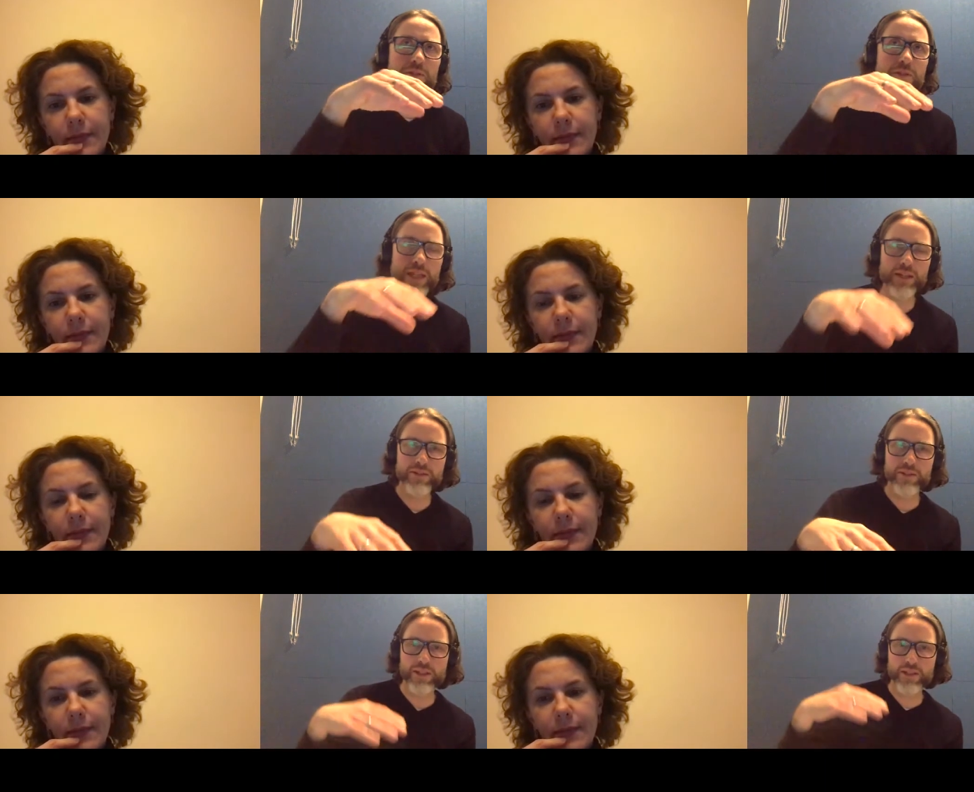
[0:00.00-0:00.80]
Speaker 1: you, do you
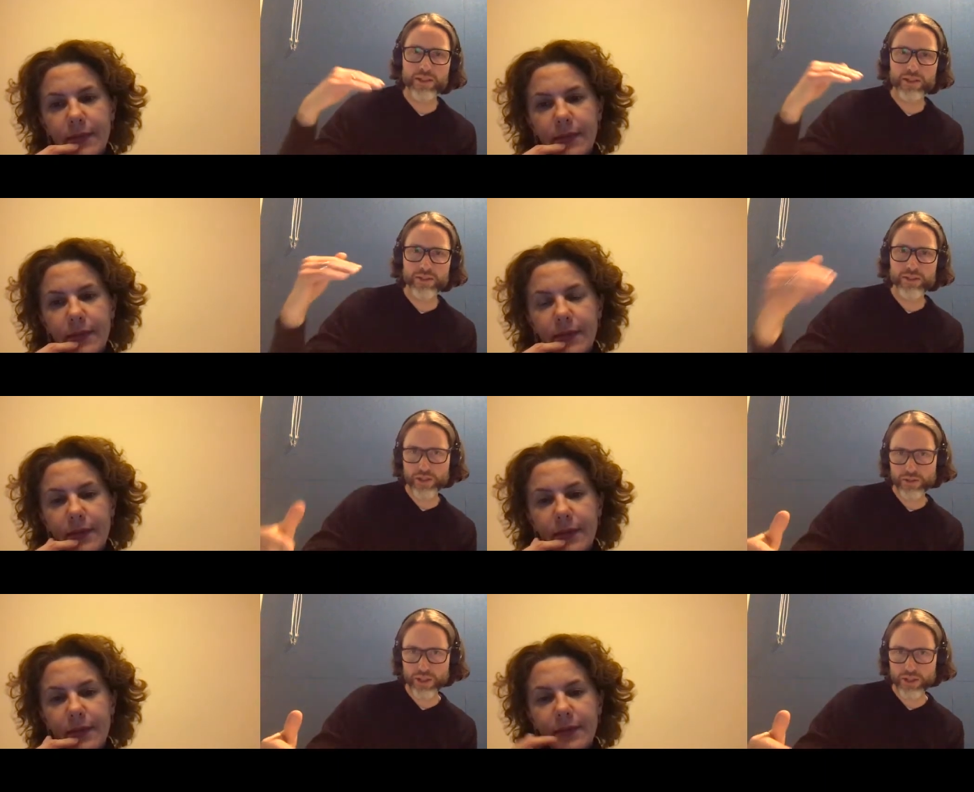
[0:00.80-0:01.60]
now see a
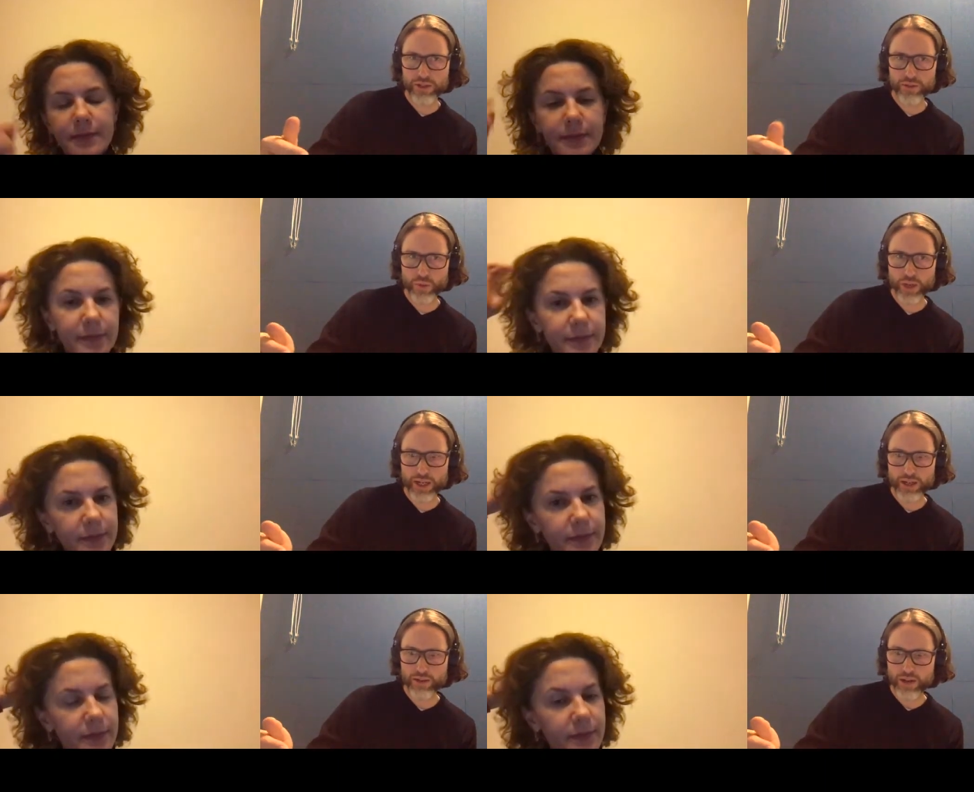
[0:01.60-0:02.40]
situation
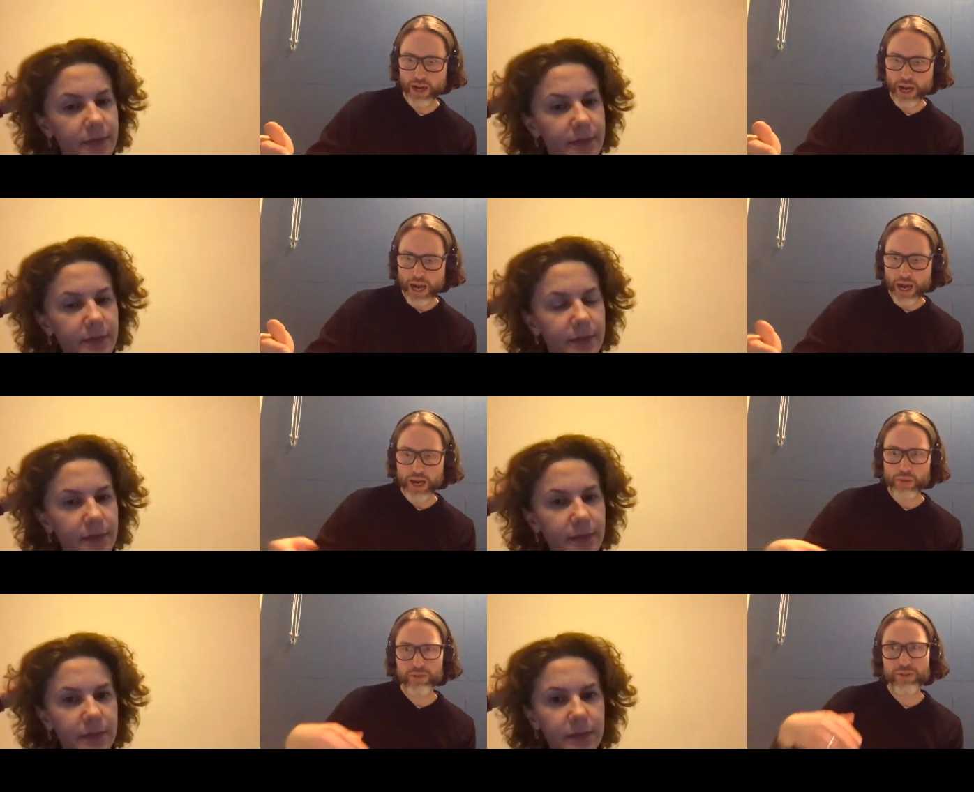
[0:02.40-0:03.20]
where
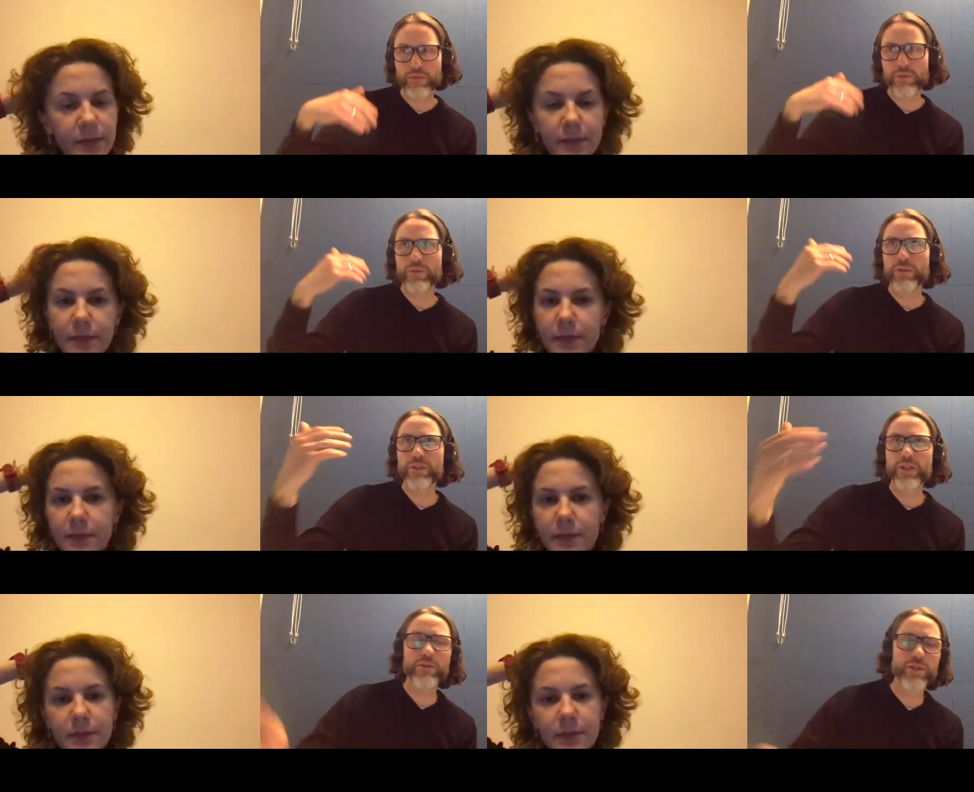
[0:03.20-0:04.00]
uh, we've come up
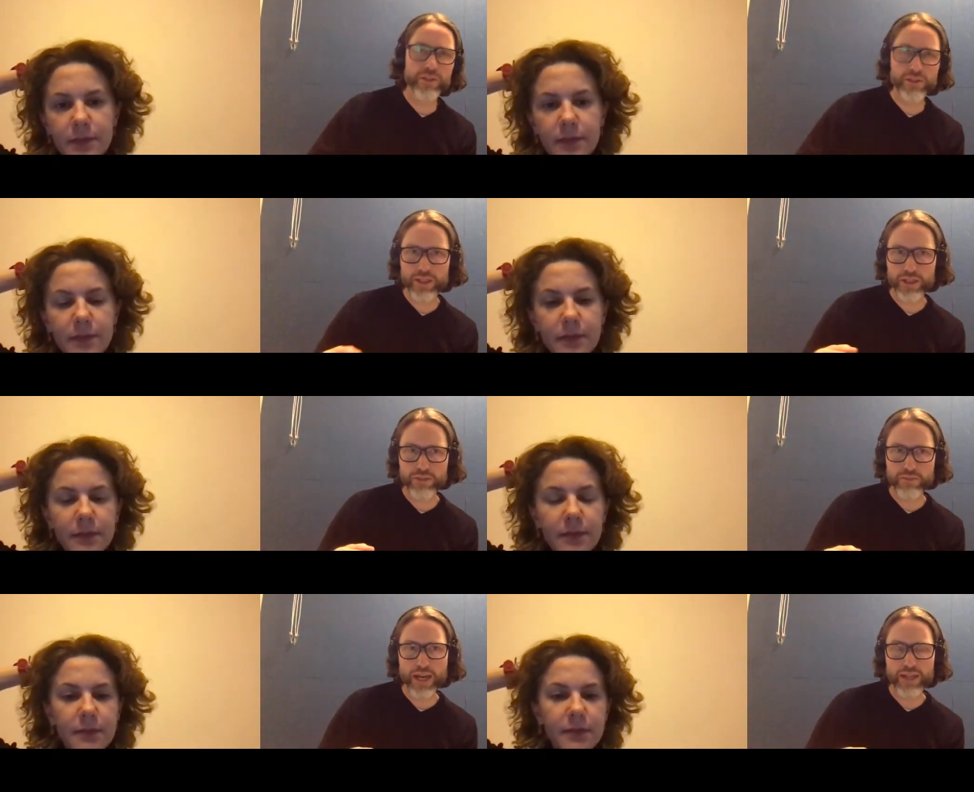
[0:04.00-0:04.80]
with a new
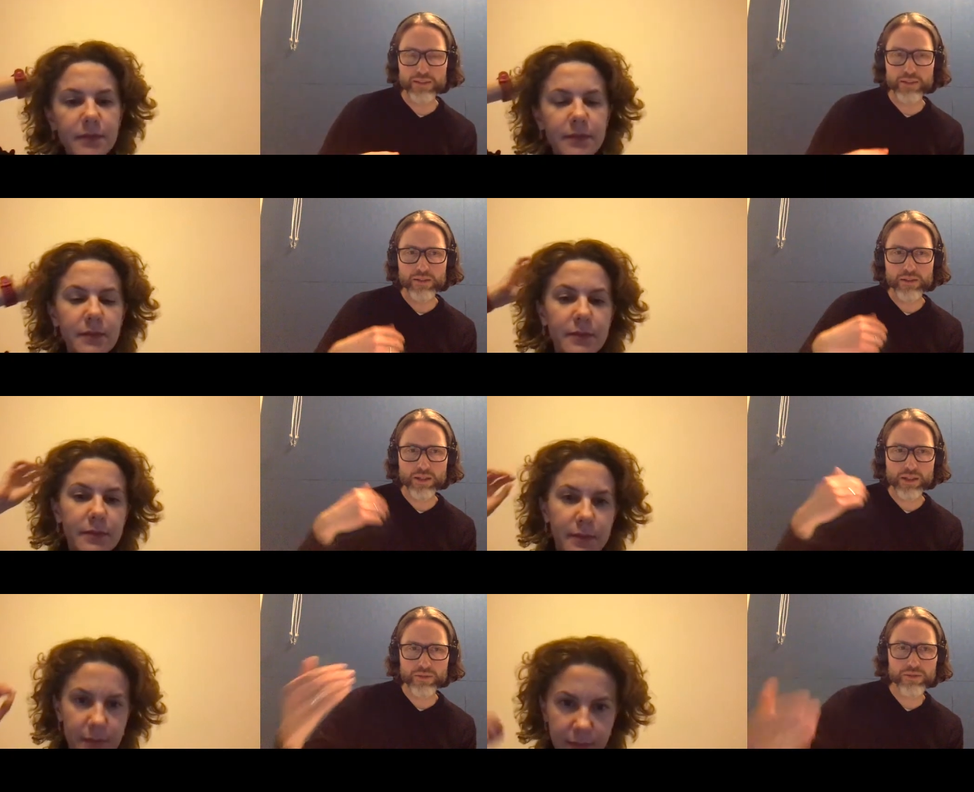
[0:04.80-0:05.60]
integration pattern?
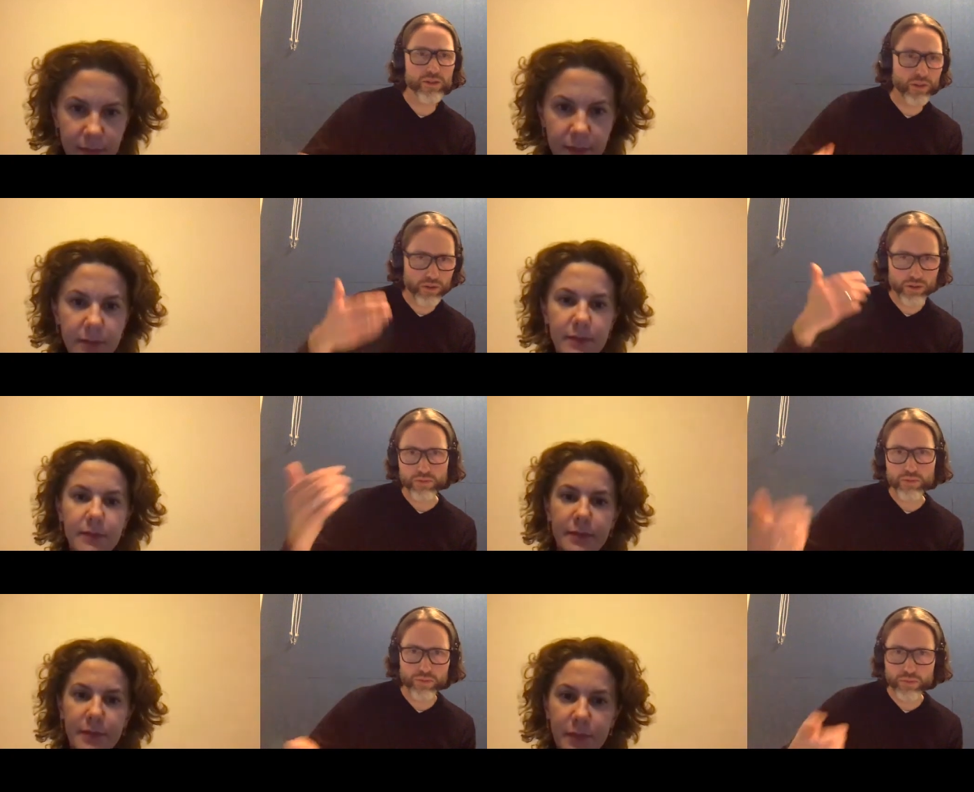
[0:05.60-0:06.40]
Uh, if
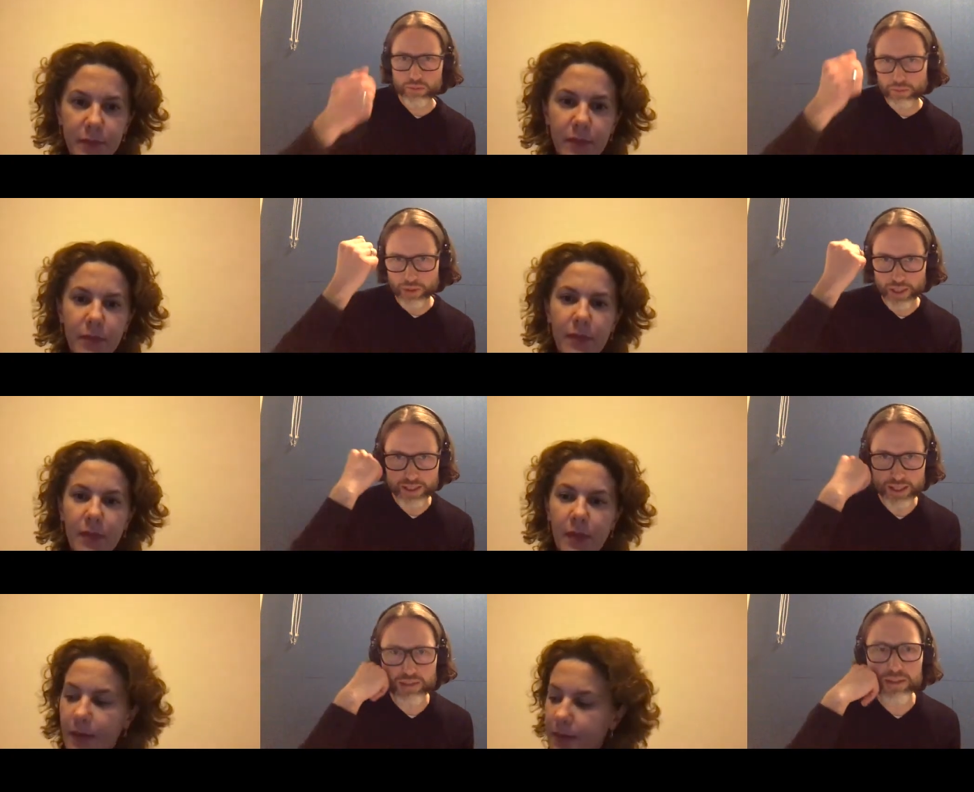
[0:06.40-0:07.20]
so,
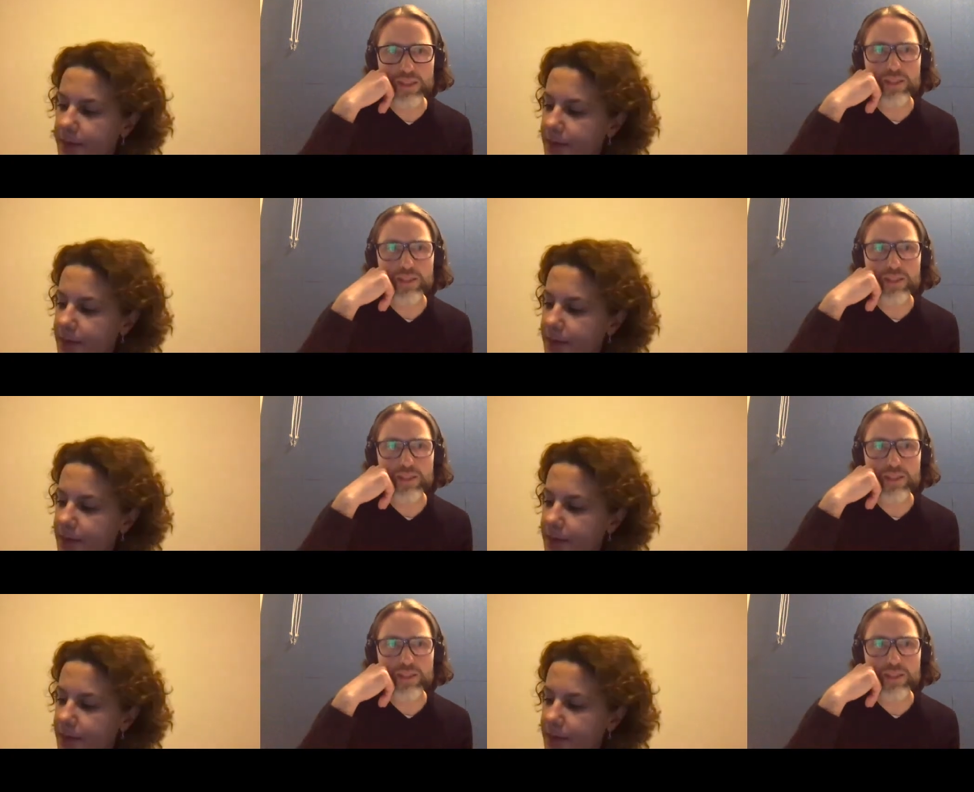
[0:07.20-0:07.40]
what is out